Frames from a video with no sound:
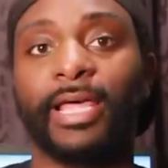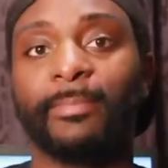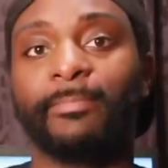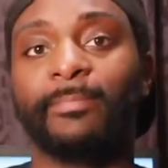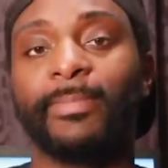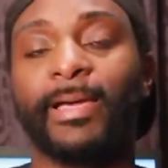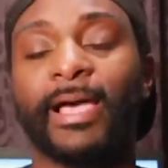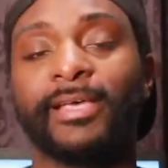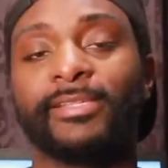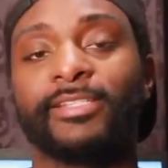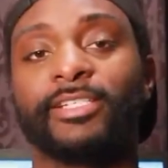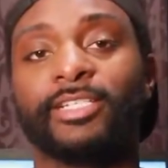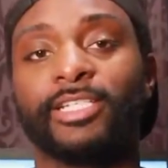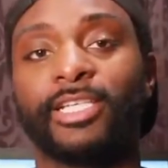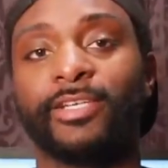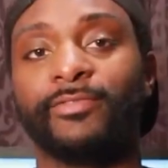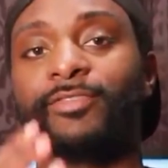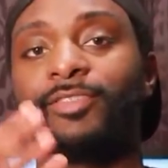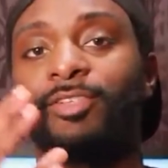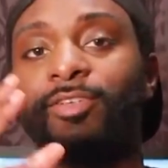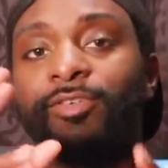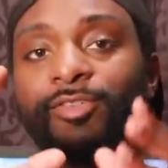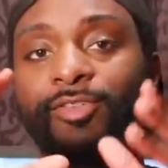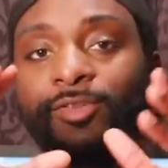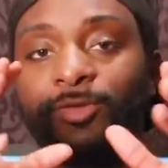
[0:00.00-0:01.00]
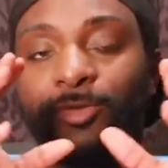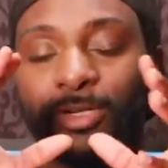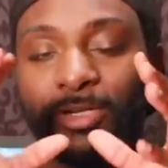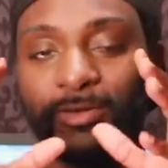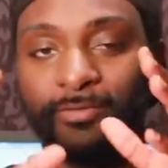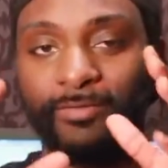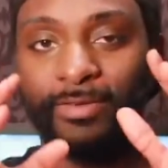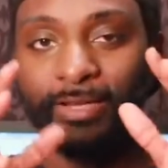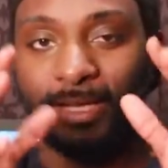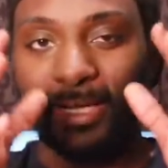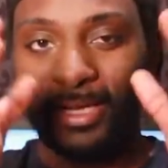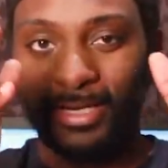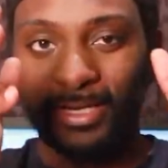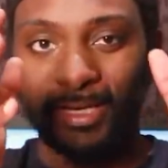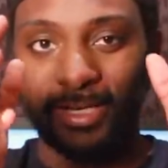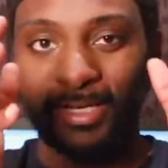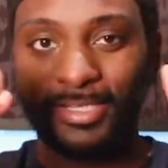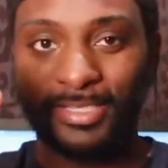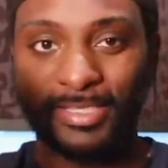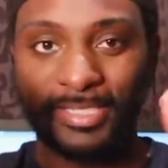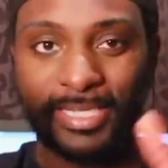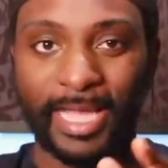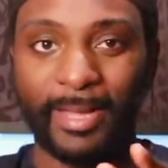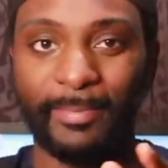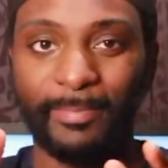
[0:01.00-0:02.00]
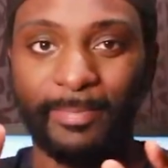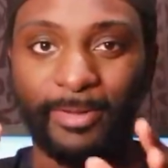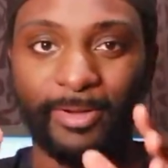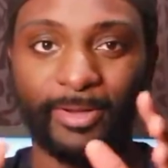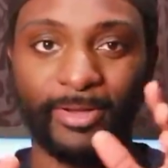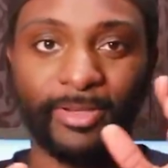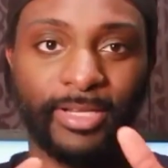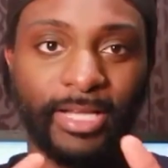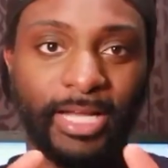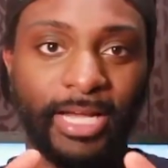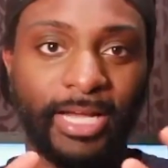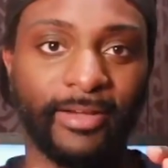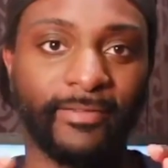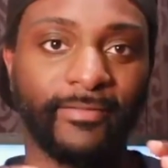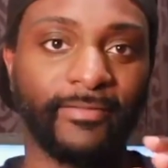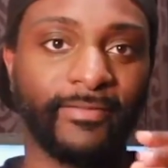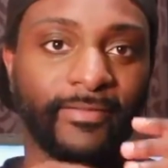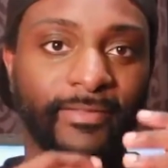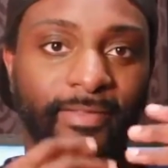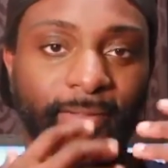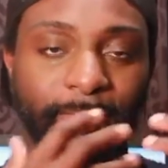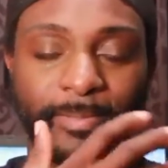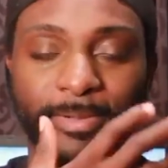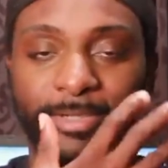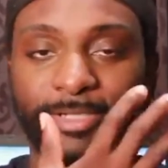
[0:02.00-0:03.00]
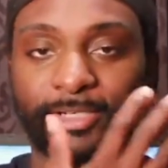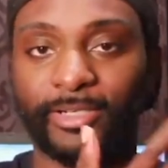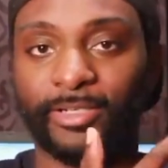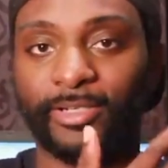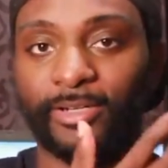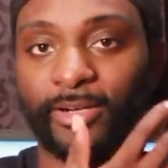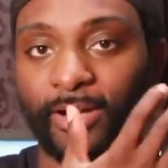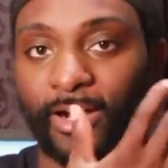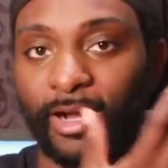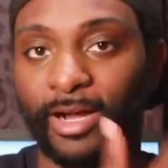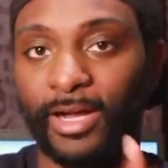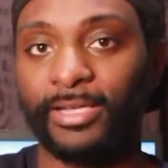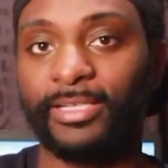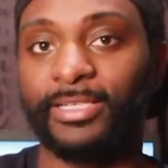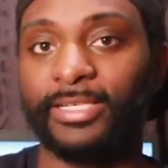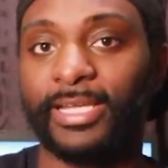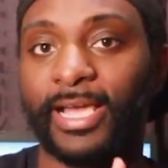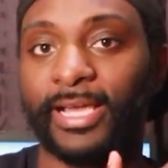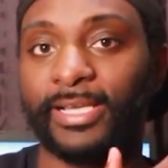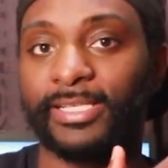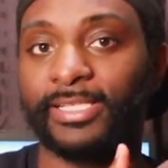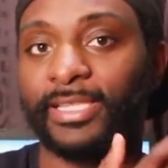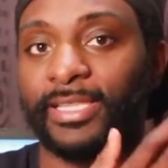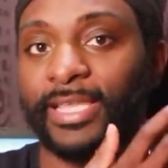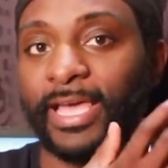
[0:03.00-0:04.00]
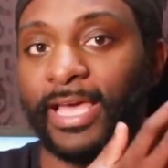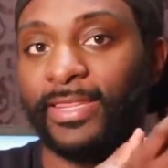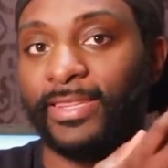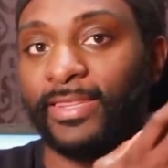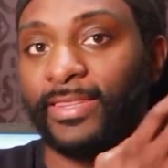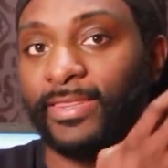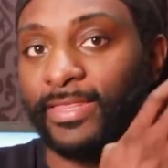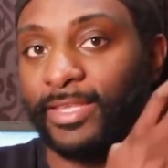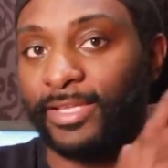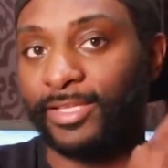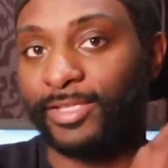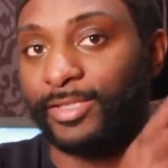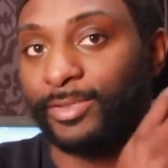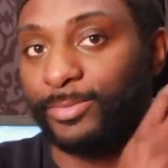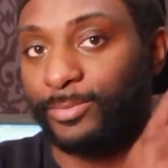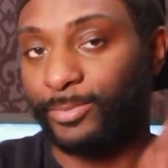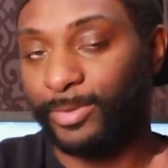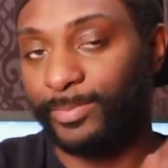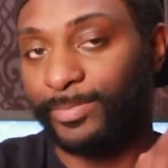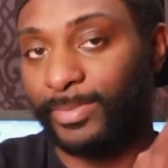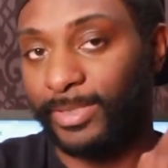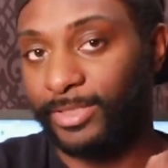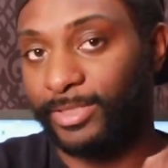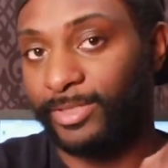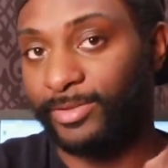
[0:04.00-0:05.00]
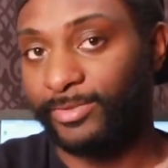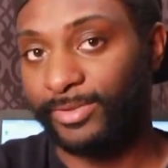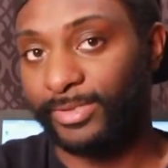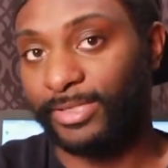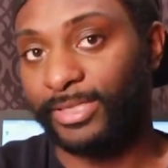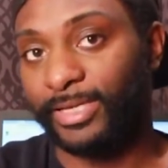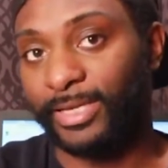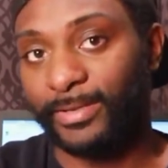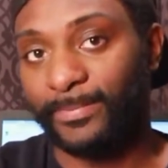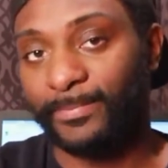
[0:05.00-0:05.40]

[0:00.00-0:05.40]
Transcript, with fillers: that passage gives you sort of an example of the particular context that this would be used